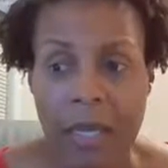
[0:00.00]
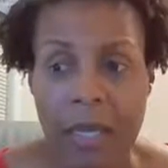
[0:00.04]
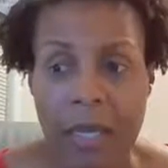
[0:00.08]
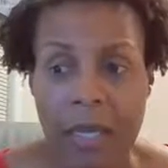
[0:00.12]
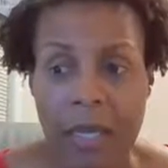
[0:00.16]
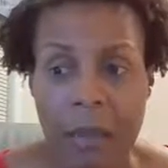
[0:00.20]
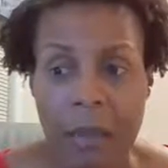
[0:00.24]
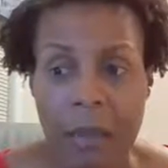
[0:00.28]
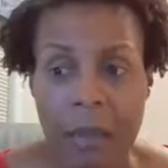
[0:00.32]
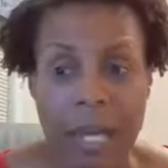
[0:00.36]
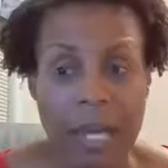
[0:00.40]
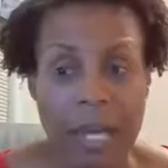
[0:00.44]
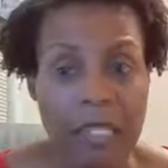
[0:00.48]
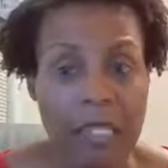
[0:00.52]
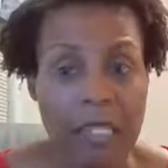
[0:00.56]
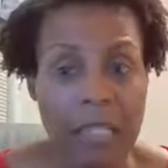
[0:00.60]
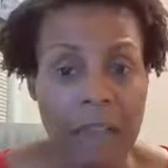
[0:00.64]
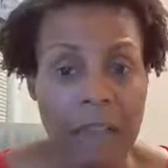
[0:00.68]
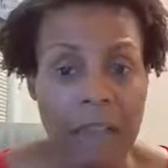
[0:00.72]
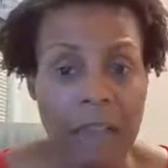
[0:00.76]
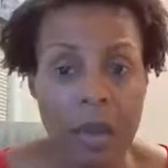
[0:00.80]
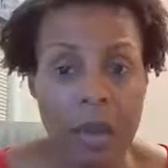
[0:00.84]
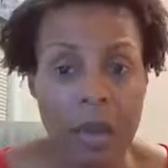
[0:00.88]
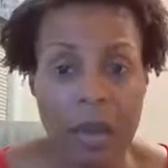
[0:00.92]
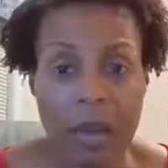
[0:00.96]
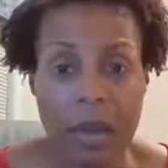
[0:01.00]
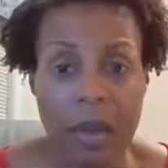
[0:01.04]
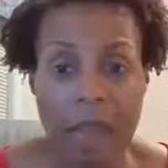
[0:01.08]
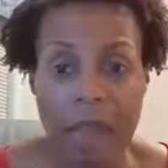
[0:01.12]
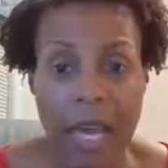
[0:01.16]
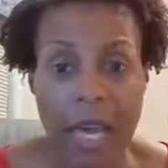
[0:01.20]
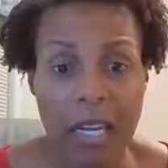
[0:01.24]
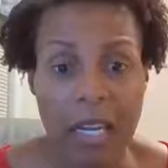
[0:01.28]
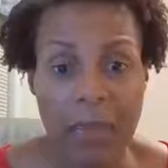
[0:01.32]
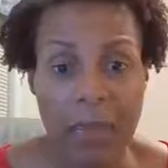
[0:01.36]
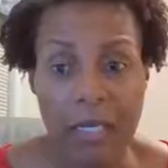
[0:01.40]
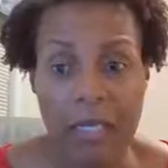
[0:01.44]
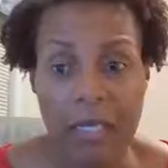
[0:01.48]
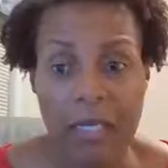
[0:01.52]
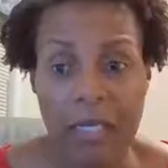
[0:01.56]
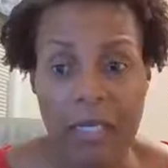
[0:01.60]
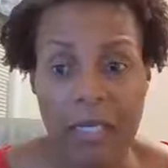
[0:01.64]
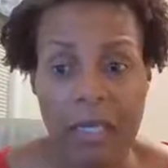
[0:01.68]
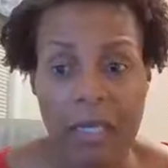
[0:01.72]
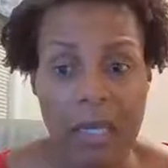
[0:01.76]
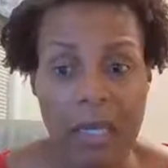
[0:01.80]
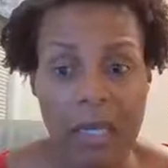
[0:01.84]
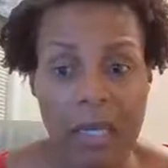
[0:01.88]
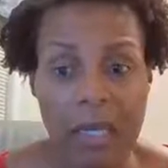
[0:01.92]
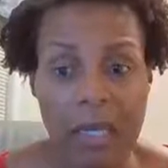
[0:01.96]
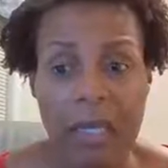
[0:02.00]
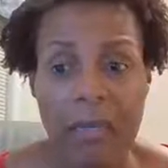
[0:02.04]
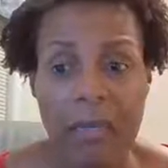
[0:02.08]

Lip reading: Like I said, if you have vitamin C,